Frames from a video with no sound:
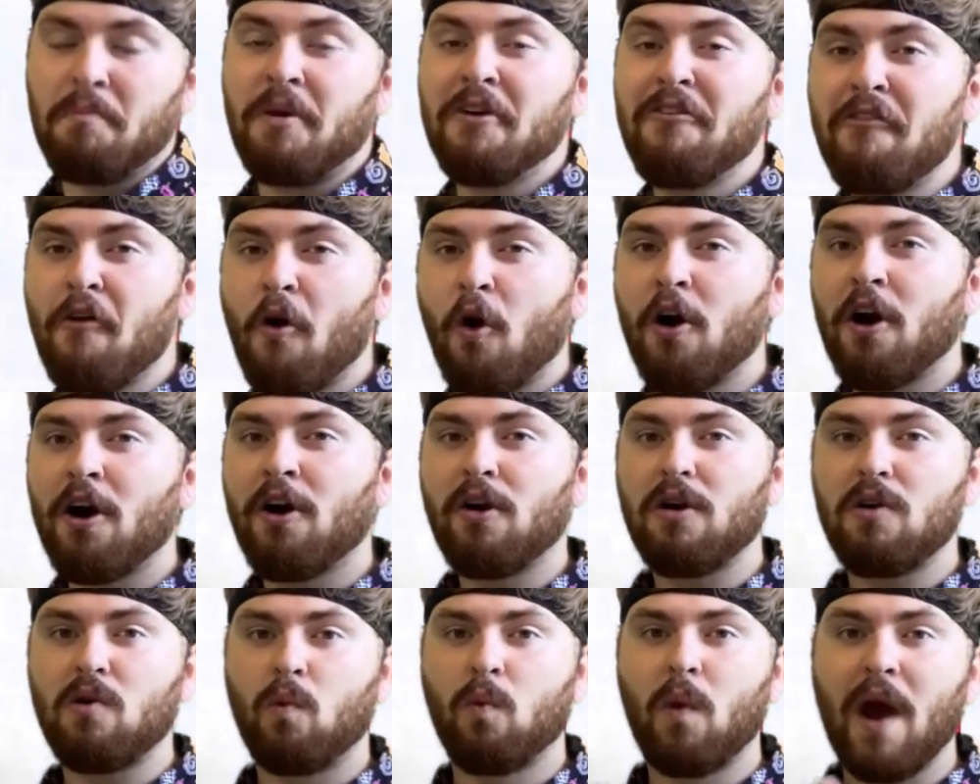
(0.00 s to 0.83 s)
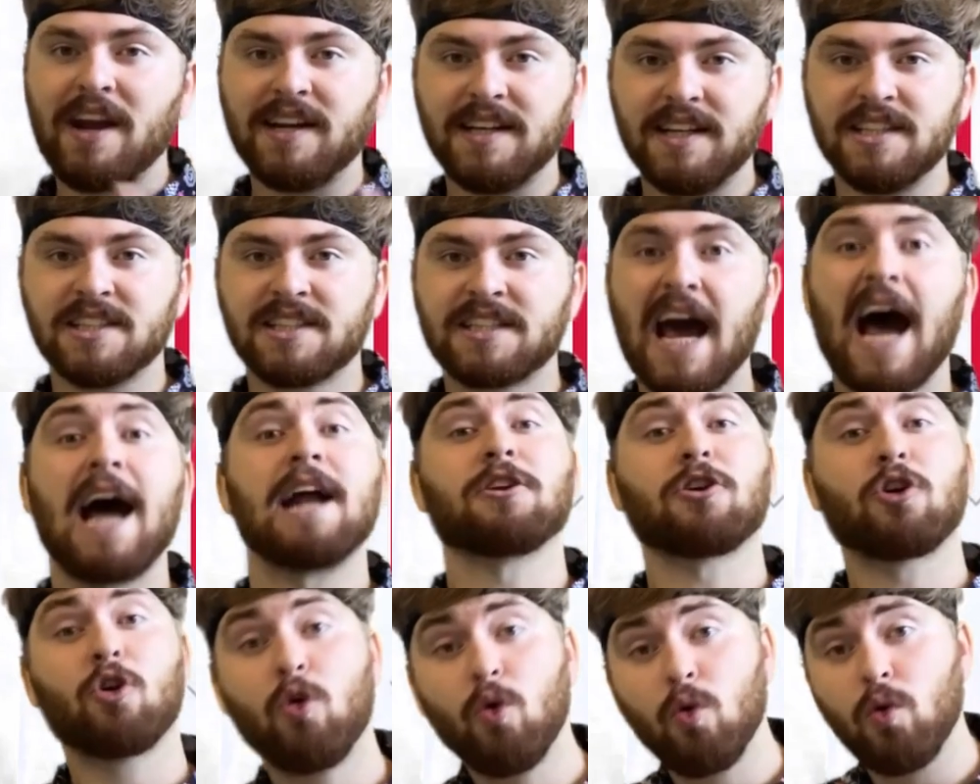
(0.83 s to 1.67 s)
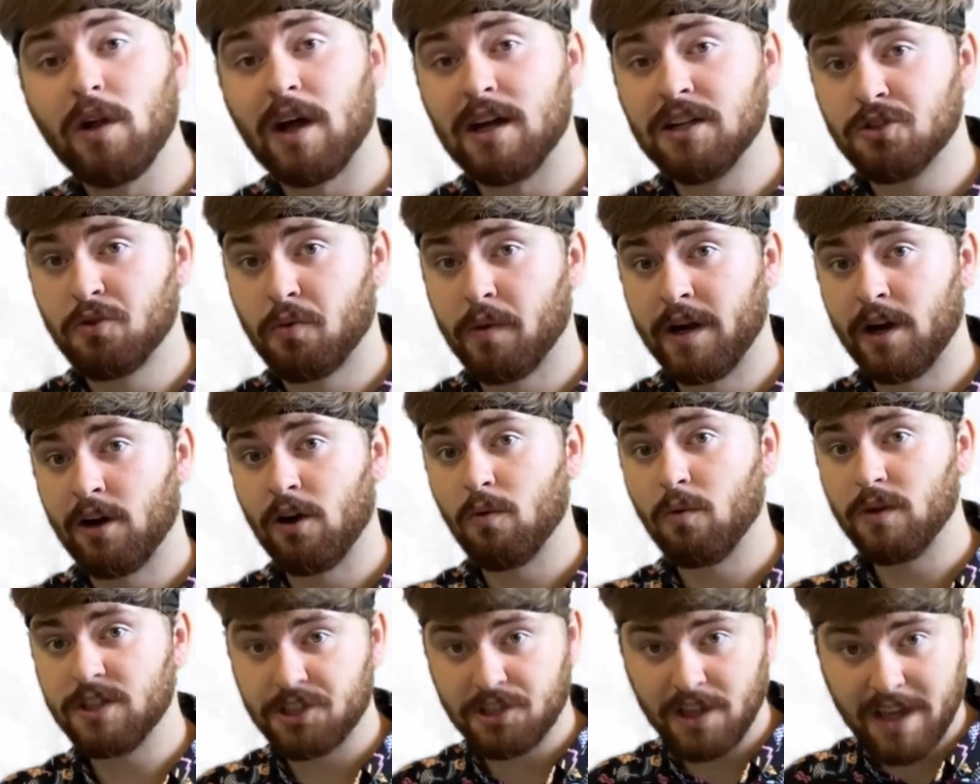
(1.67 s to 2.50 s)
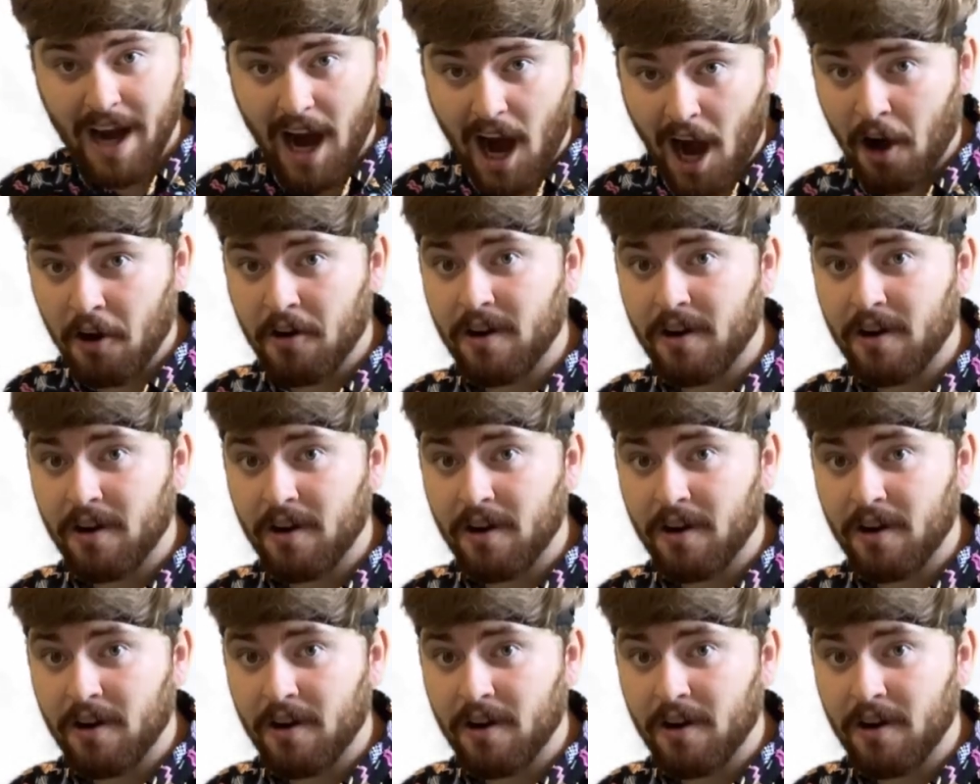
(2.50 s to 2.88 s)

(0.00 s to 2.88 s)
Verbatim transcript: Before Wendy's got cool on Twitter, which they are